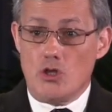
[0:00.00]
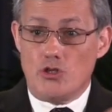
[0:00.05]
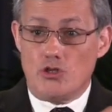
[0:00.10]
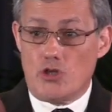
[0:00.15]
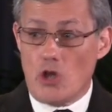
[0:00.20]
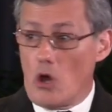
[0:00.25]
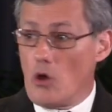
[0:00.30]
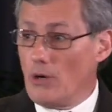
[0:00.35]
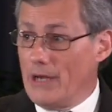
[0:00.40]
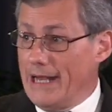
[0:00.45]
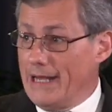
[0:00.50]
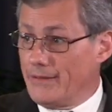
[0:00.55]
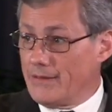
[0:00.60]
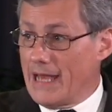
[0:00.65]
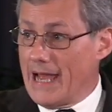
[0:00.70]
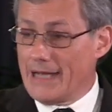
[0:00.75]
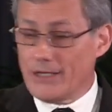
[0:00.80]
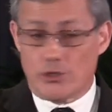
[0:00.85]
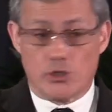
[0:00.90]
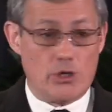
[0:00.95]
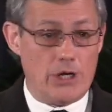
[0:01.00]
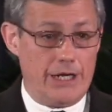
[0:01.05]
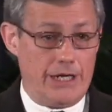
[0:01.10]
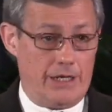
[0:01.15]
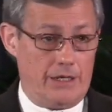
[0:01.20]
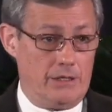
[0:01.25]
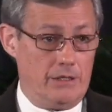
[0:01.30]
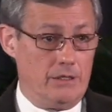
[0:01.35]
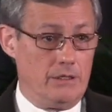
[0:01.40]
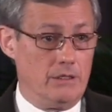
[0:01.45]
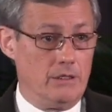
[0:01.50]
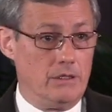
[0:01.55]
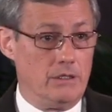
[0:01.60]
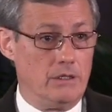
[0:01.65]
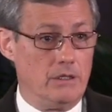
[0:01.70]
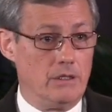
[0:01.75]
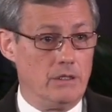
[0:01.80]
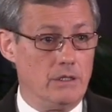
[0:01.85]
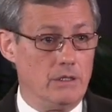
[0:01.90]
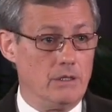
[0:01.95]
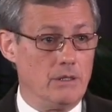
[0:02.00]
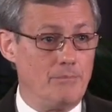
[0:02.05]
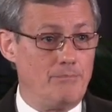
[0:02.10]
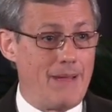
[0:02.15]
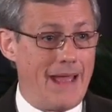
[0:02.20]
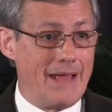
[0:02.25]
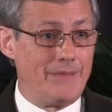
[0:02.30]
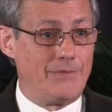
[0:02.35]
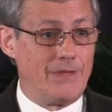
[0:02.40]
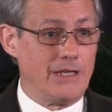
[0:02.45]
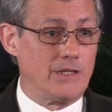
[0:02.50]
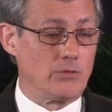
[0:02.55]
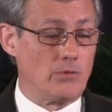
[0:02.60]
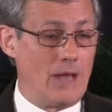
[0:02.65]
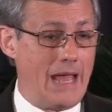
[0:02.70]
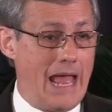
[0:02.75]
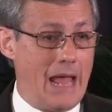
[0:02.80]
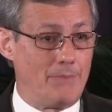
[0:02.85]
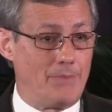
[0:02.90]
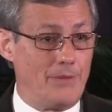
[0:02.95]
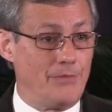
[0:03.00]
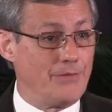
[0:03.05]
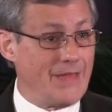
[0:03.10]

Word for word: Don't eat that tree. Bad things will happen.